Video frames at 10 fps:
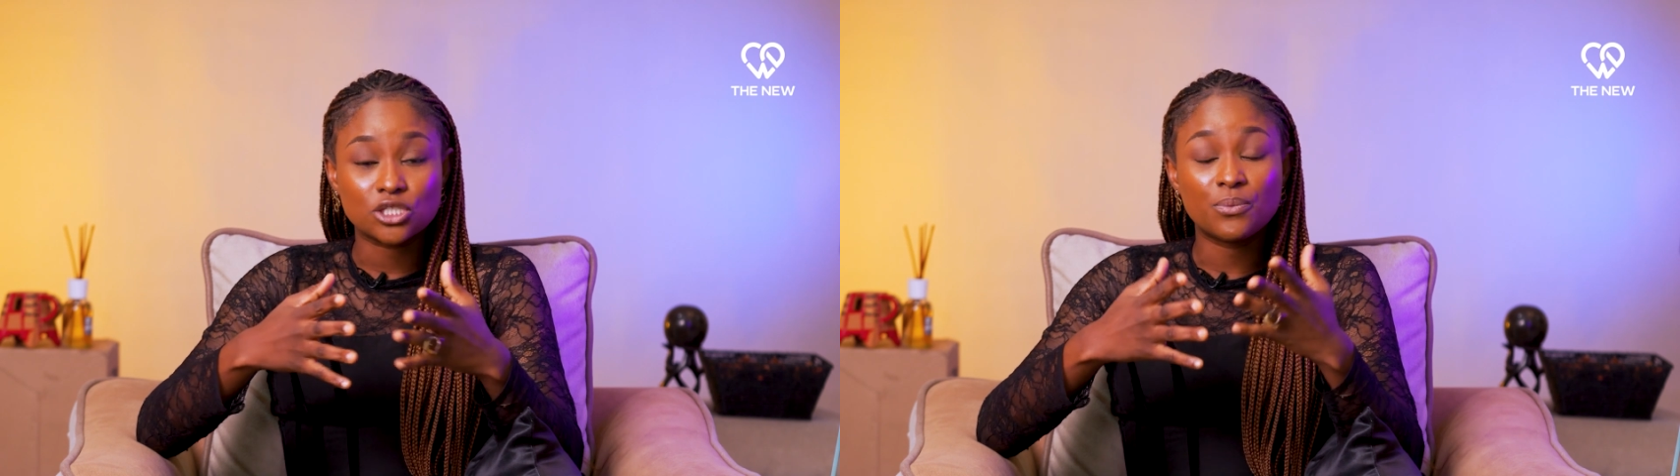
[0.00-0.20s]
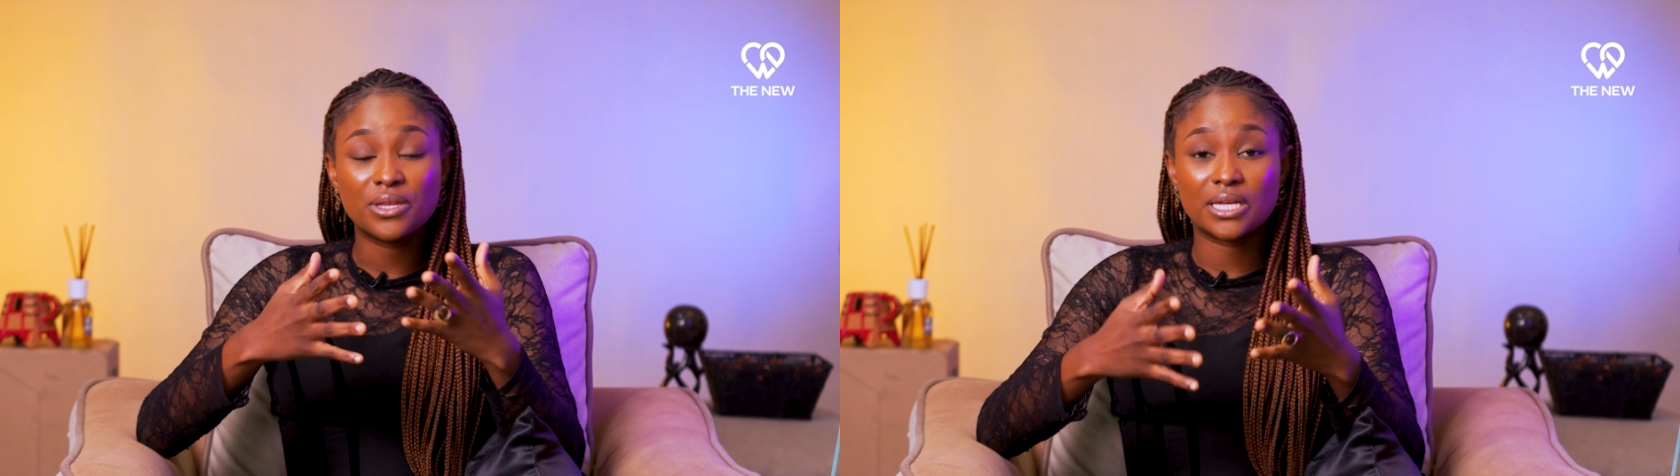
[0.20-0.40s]

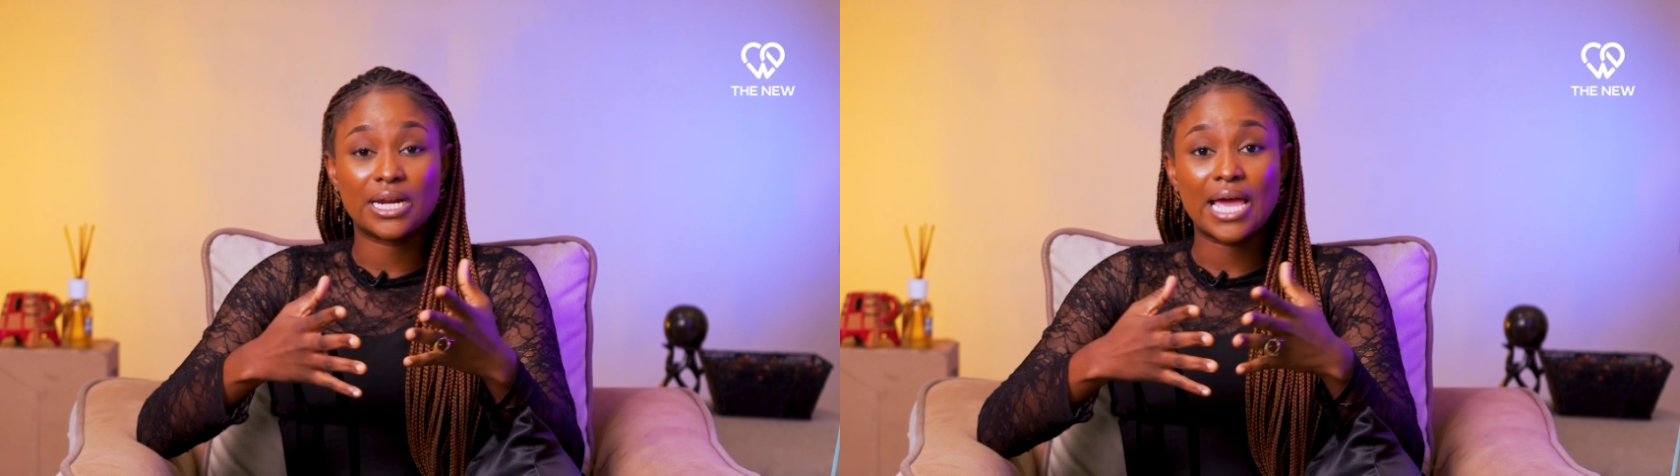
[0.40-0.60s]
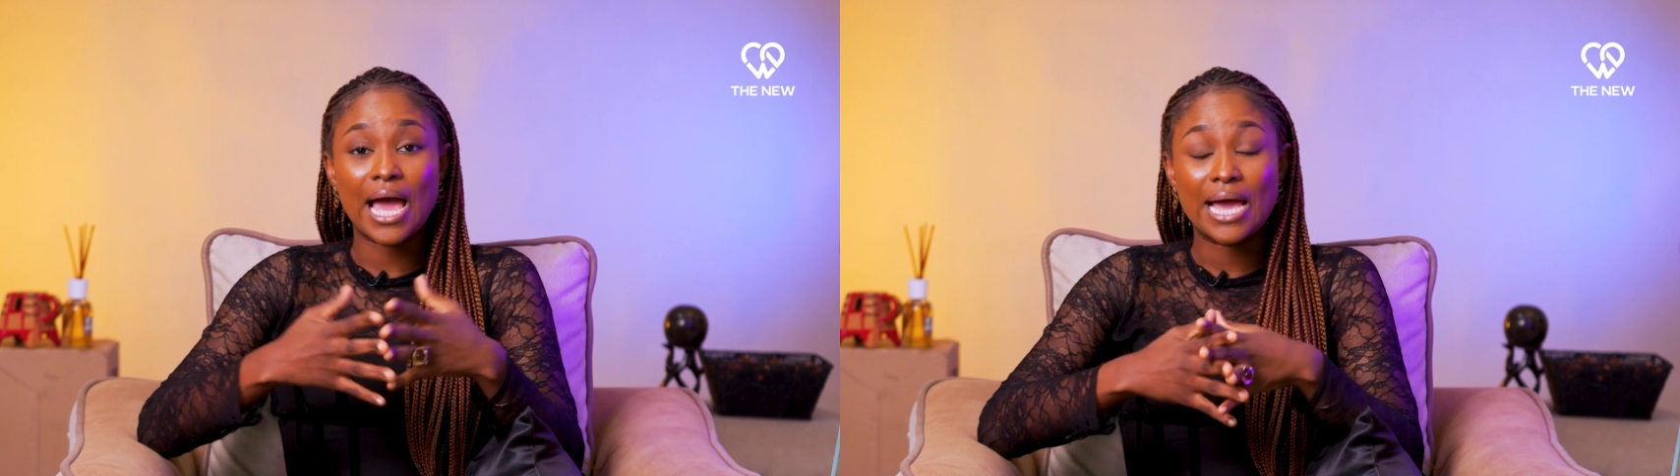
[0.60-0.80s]
It's something
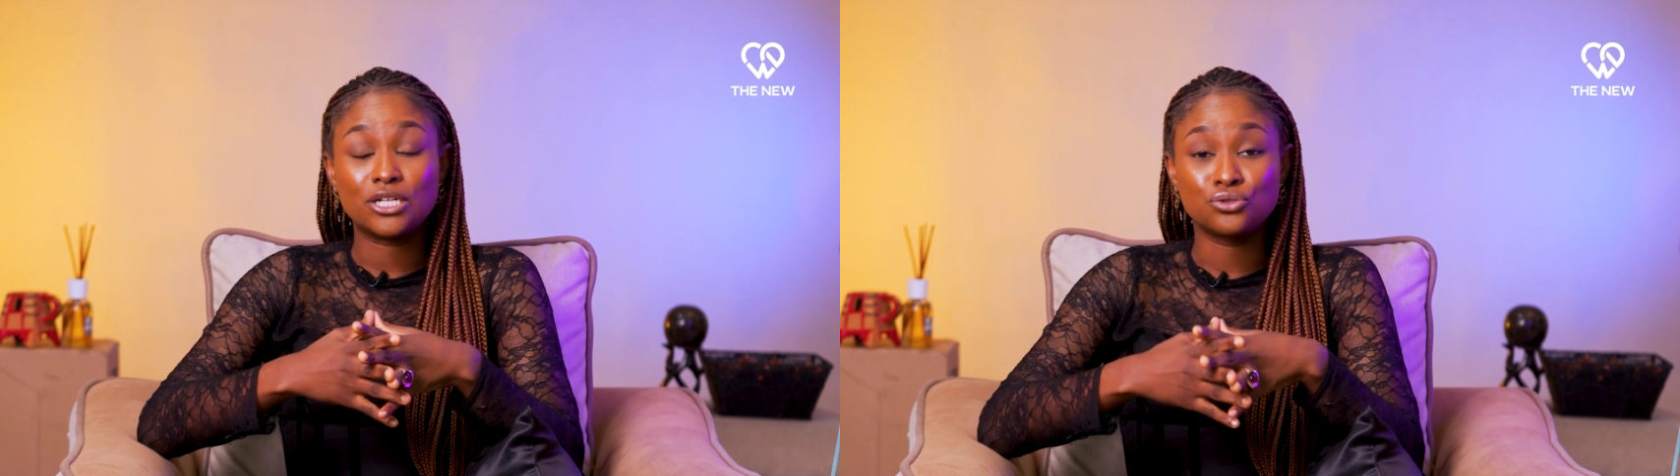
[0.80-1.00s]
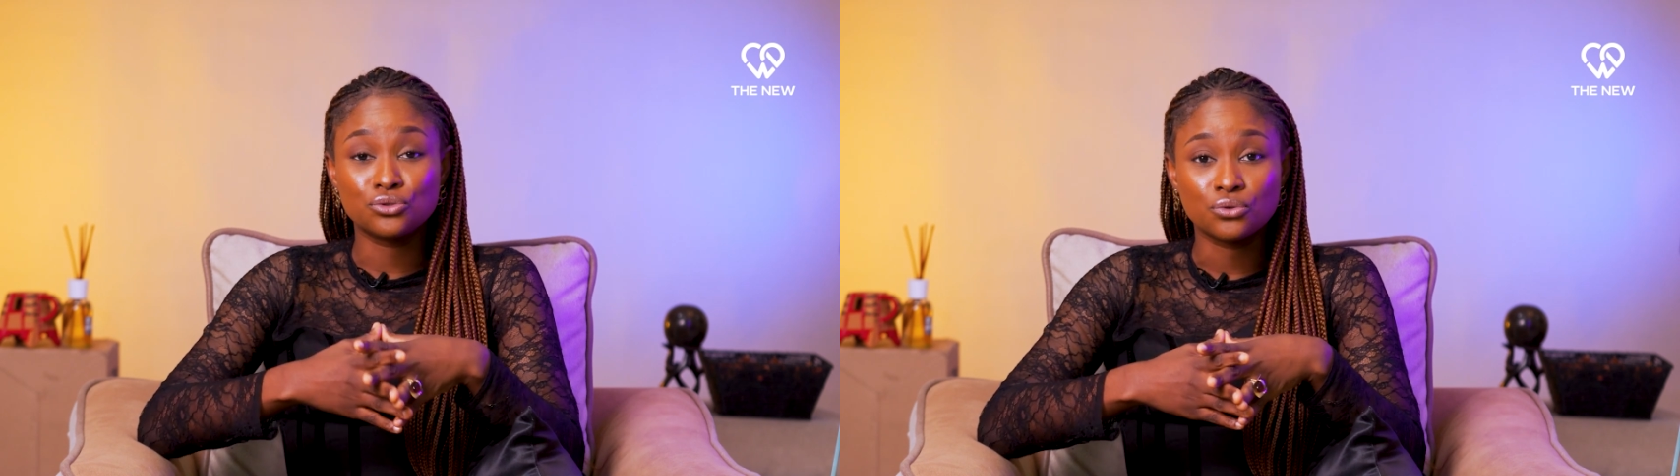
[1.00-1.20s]
that
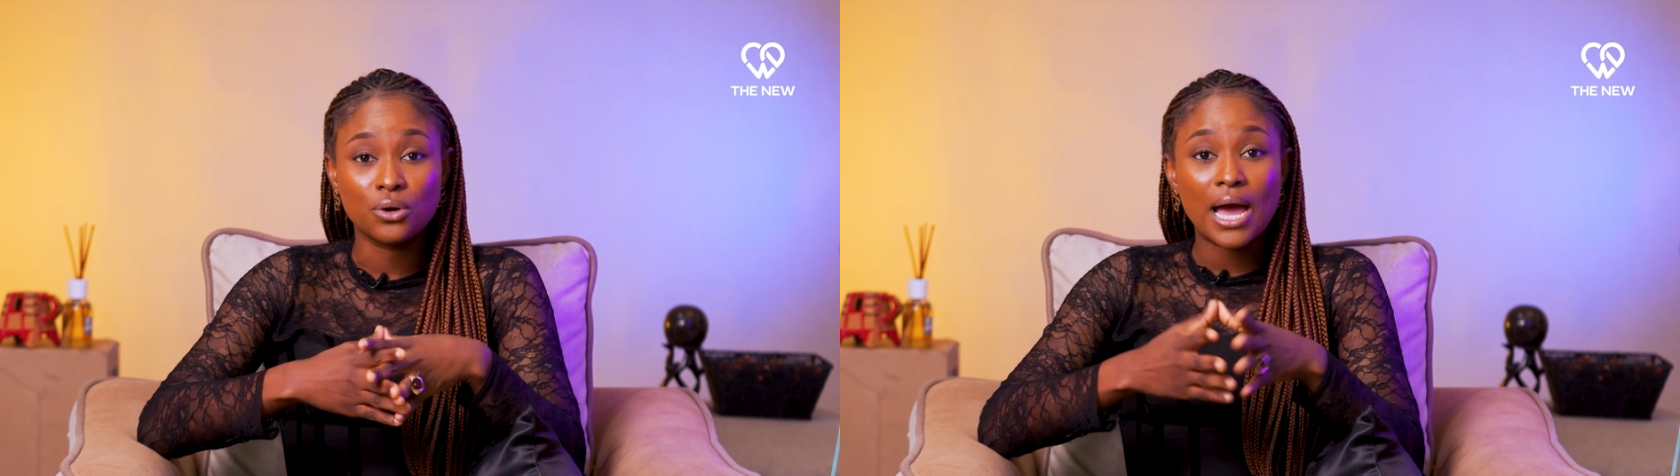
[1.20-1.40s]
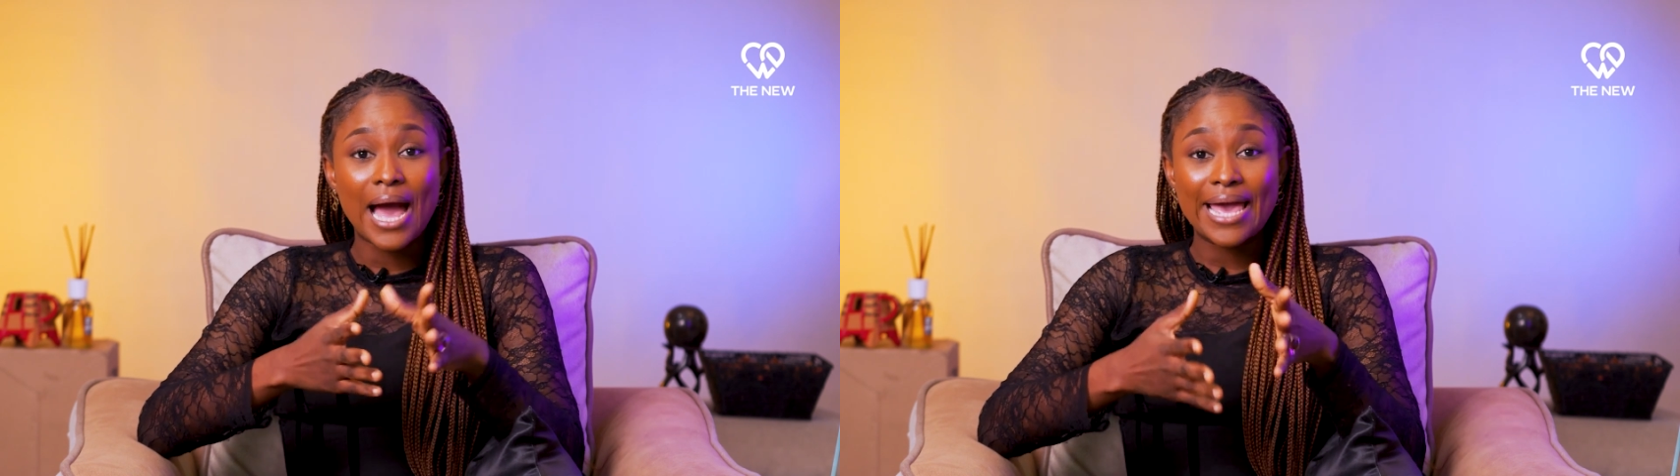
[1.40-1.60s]
I do.